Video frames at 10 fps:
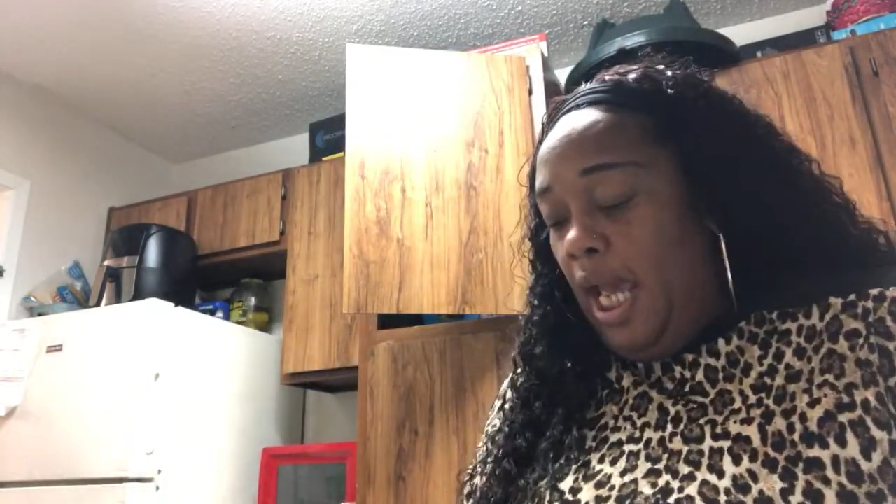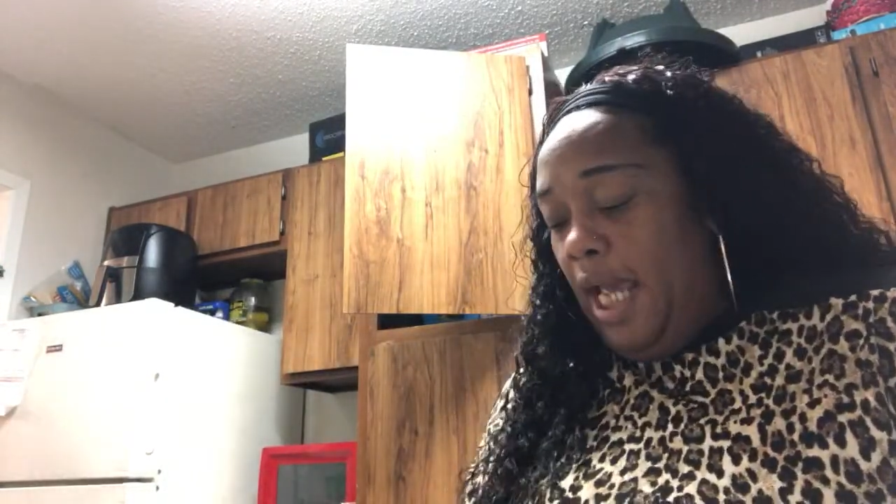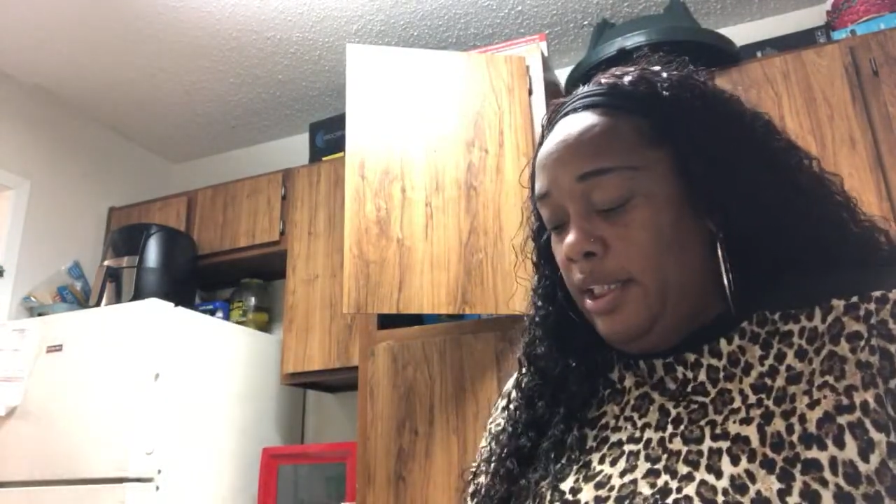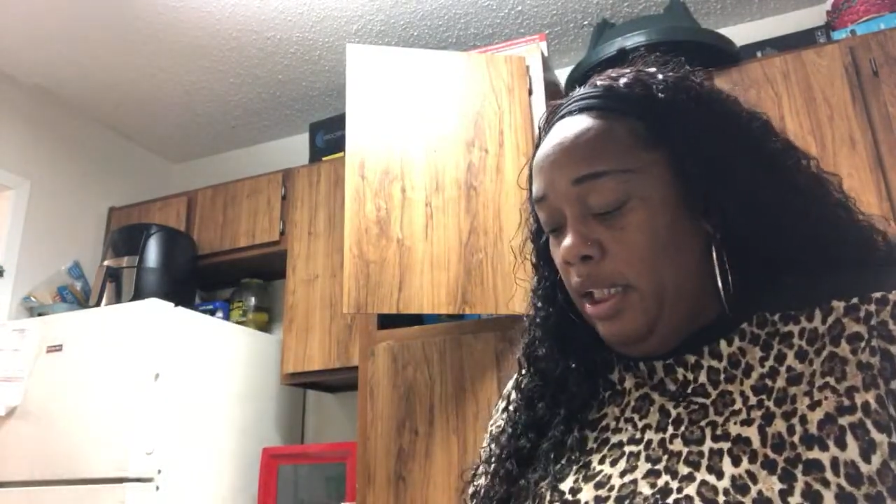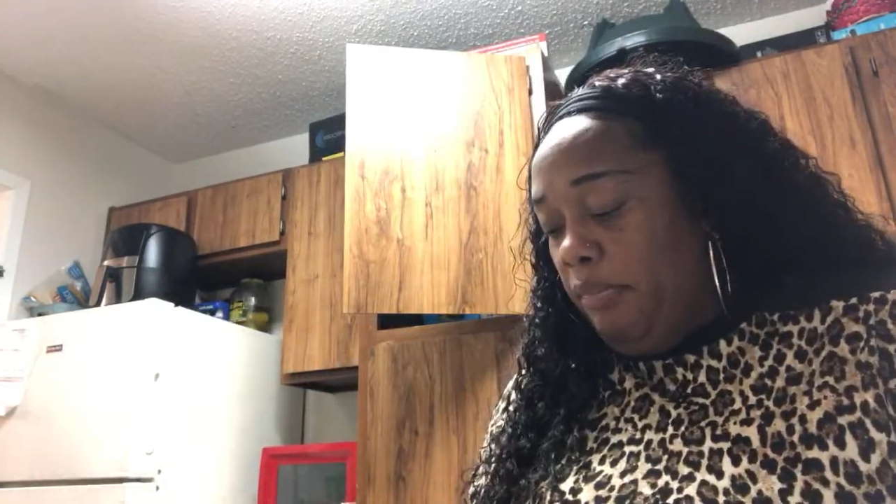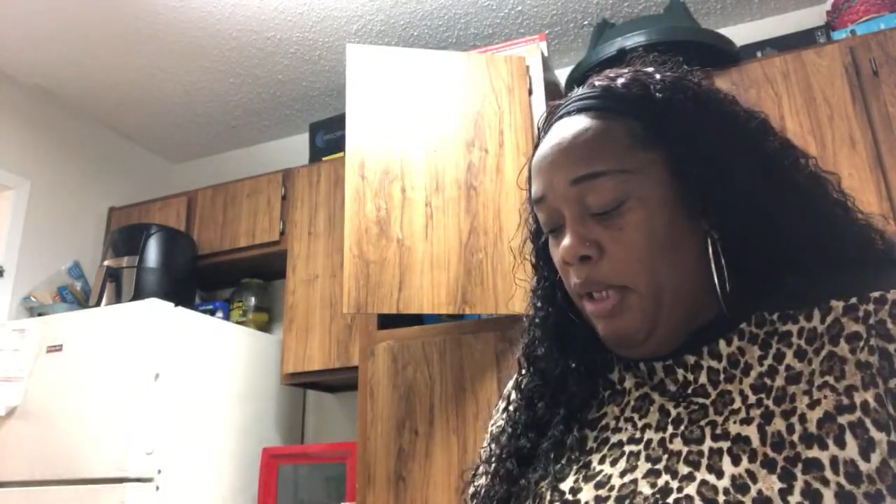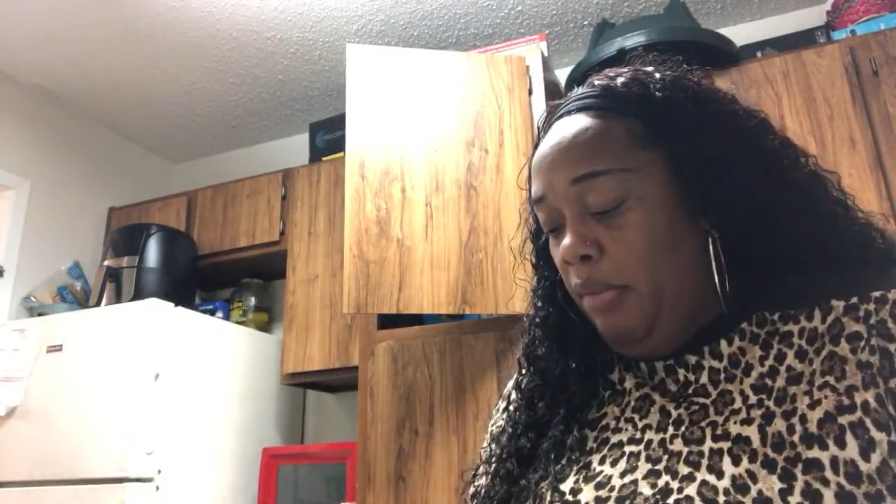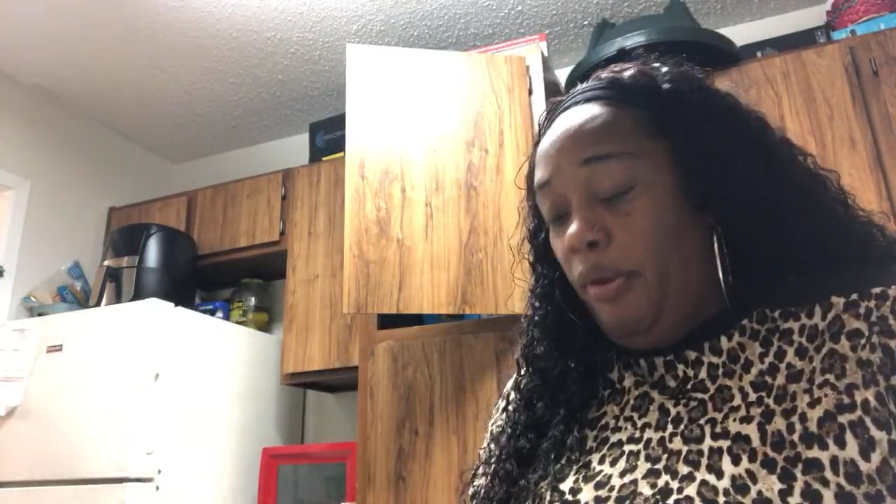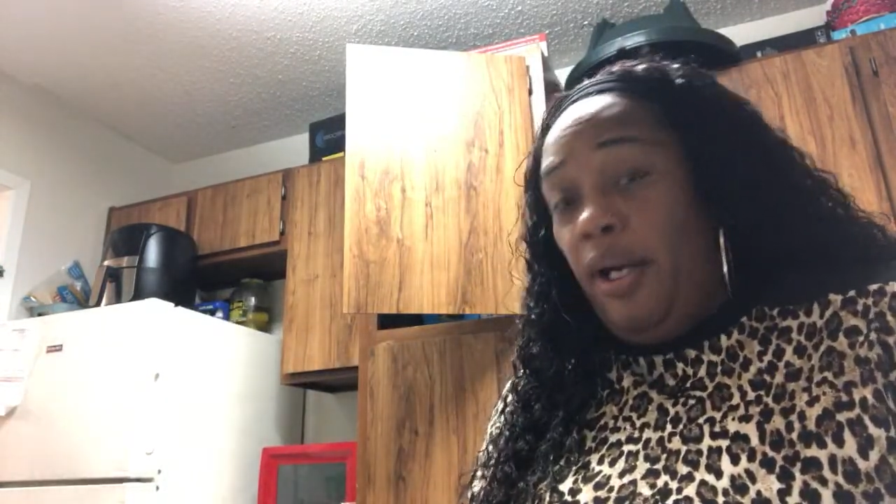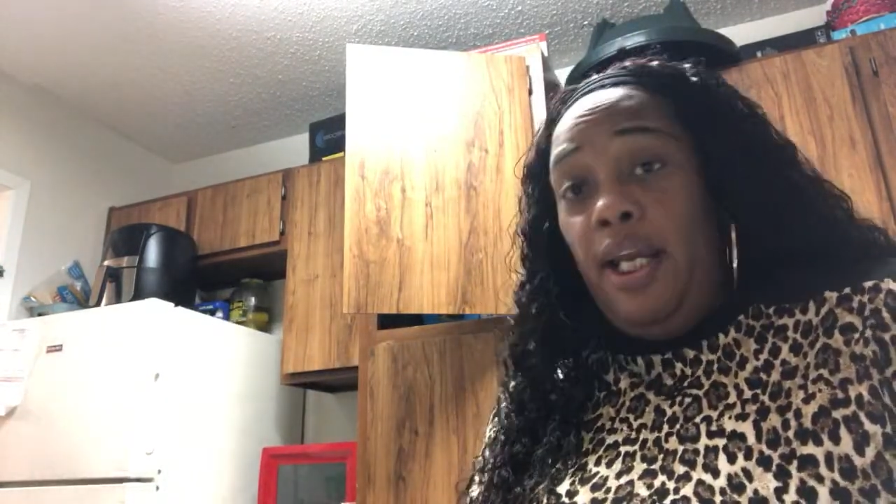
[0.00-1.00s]
and took me a
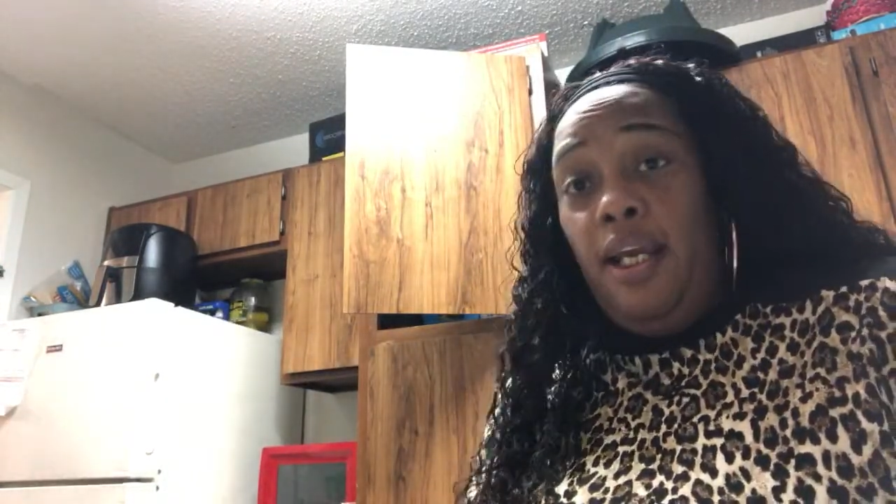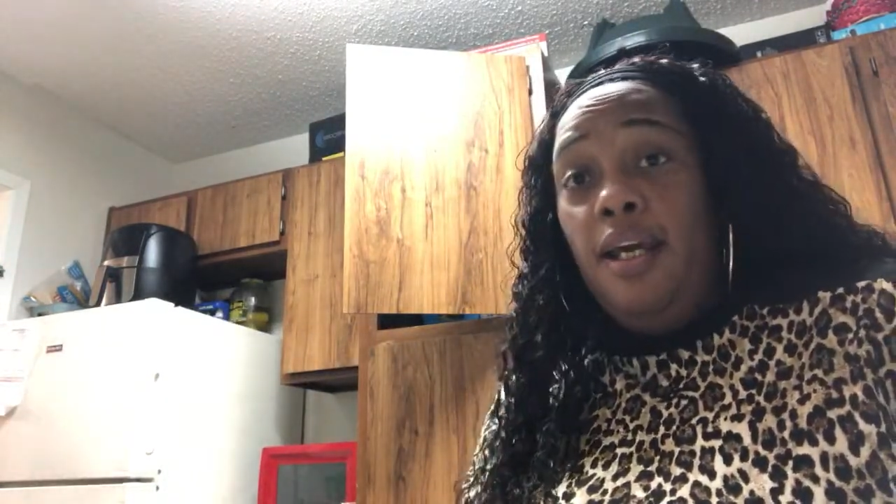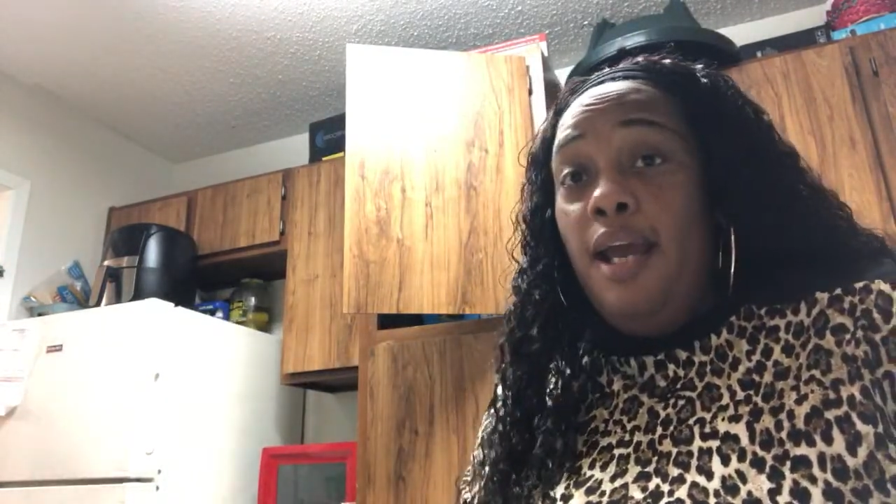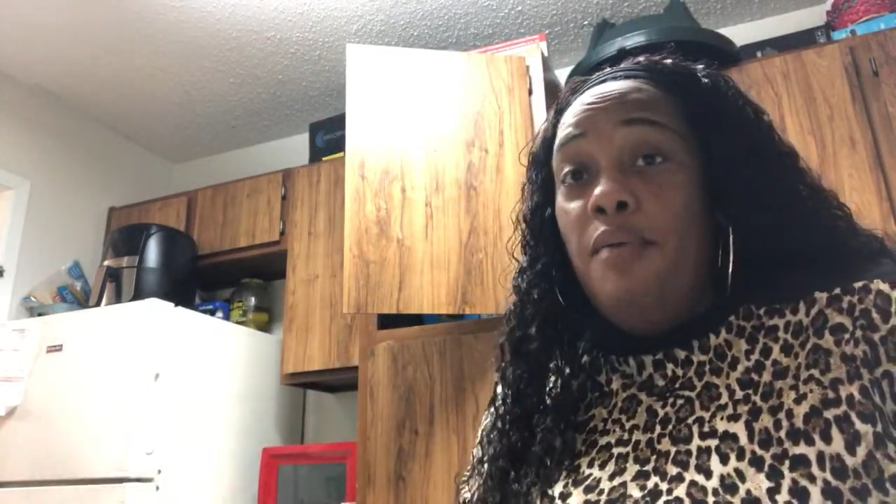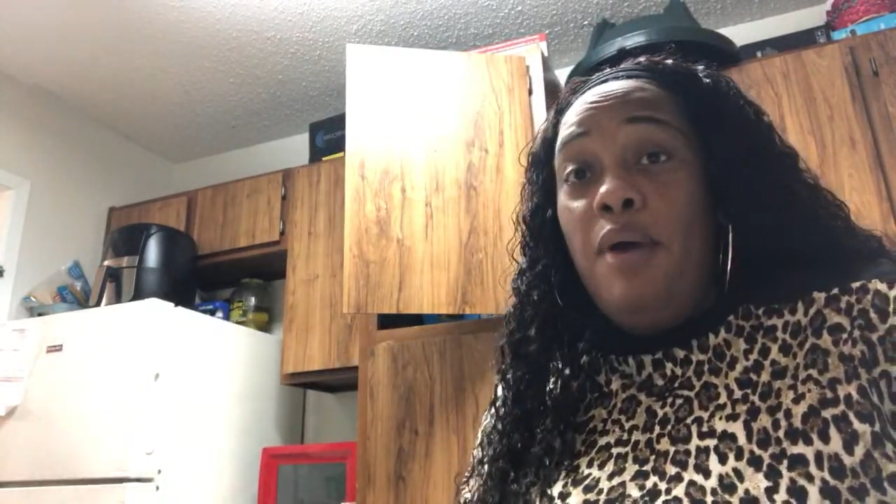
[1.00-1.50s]
break and